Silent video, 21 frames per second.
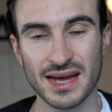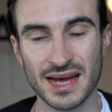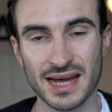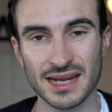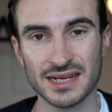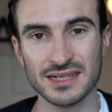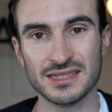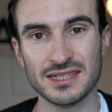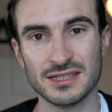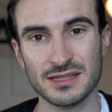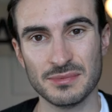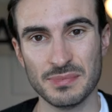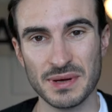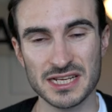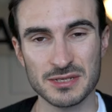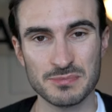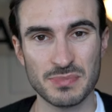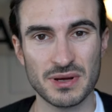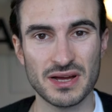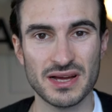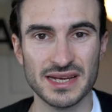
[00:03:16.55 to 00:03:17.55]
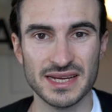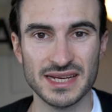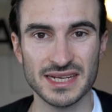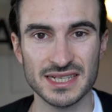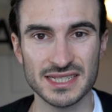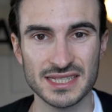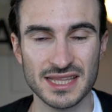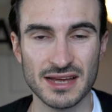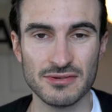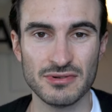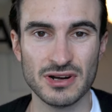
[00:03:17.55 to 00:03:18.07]
And the best part
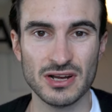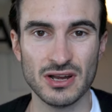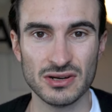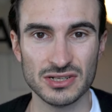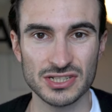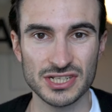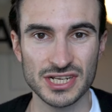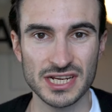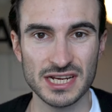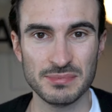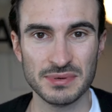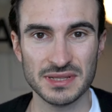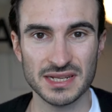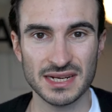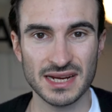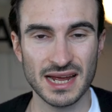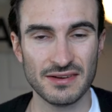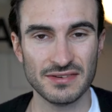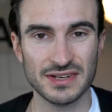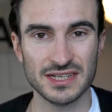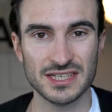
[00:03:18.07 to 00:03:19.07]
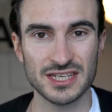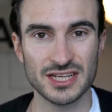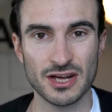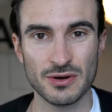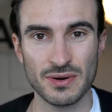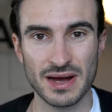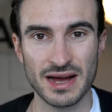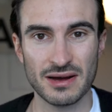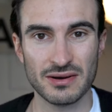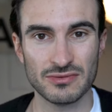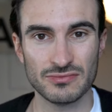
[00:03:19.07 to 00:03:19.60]
is, they're a lot cheaper than having to
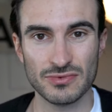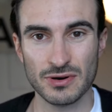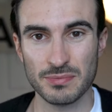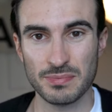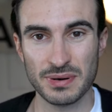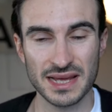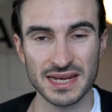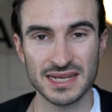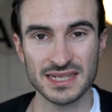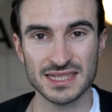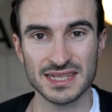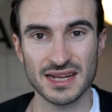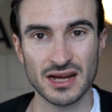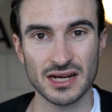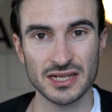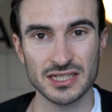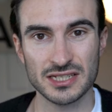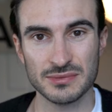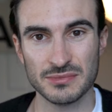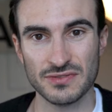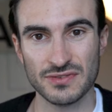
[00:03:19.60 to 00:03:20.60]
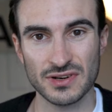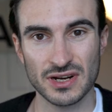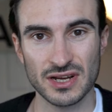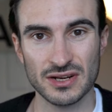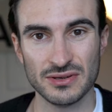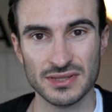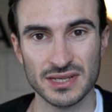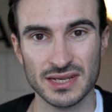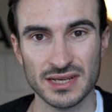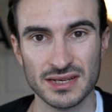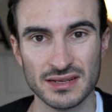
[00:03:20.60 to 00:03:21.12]
go out and replace that item of
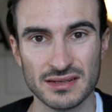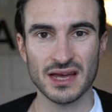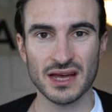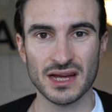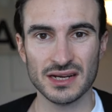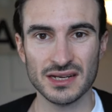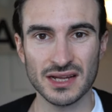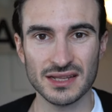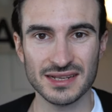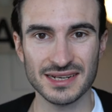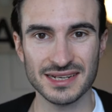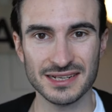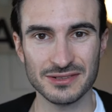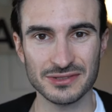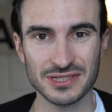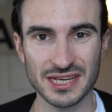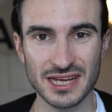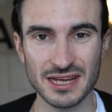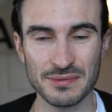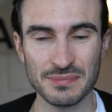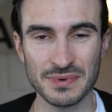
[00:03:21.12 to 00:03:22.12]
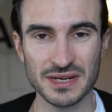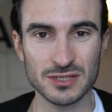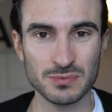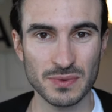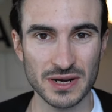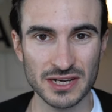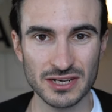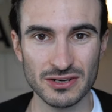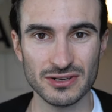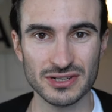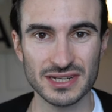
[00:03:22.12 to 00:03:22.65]
clothing. Another little tip is
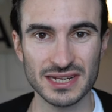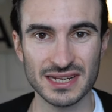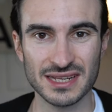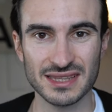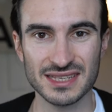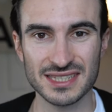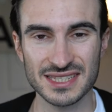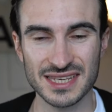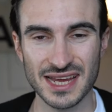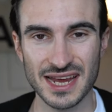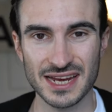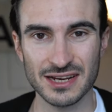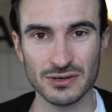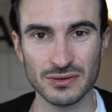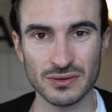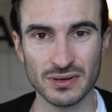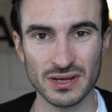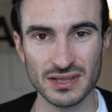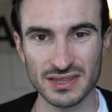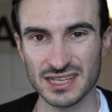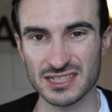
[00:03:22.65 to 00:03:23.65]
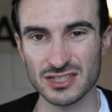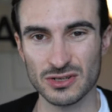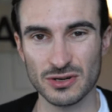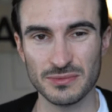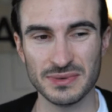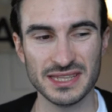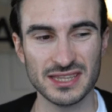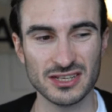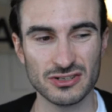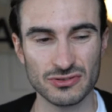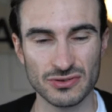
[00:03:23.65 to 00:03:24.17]
when you're looking in the sale, there's
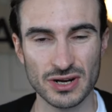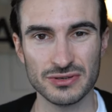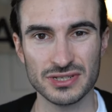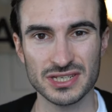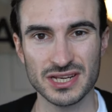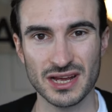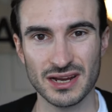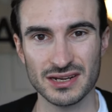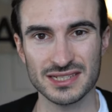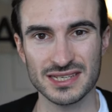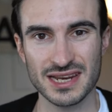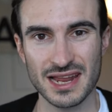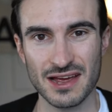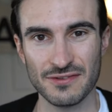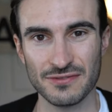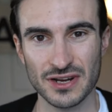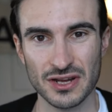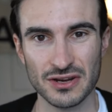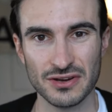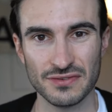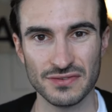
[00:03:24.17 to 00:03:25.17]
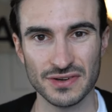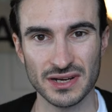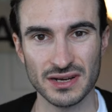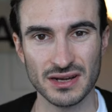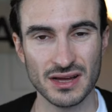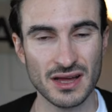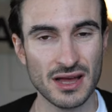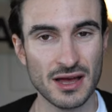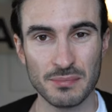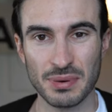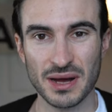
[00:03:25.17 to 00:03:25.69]
normally the gross colors left over.
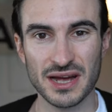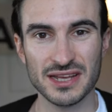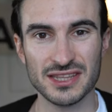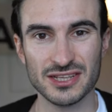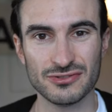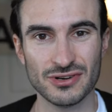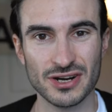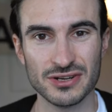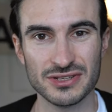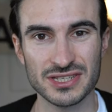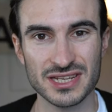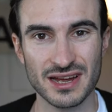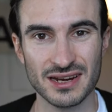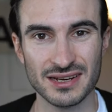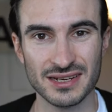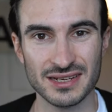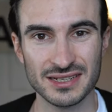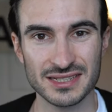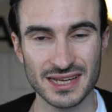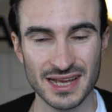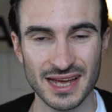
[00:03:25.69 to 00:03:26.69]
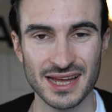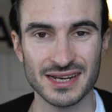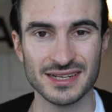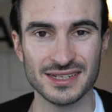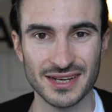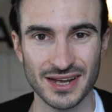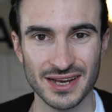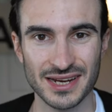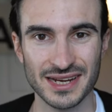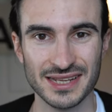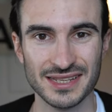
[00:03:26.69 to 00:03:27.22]
Buy the gross colors and
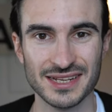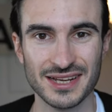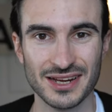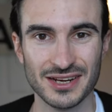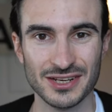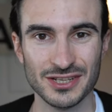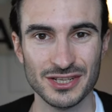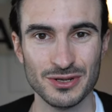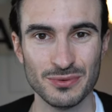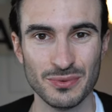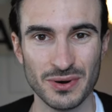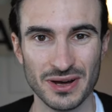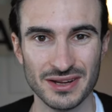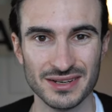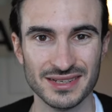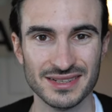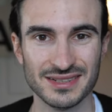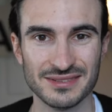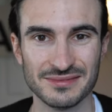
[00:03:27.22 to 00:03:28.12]
dye it the color you want.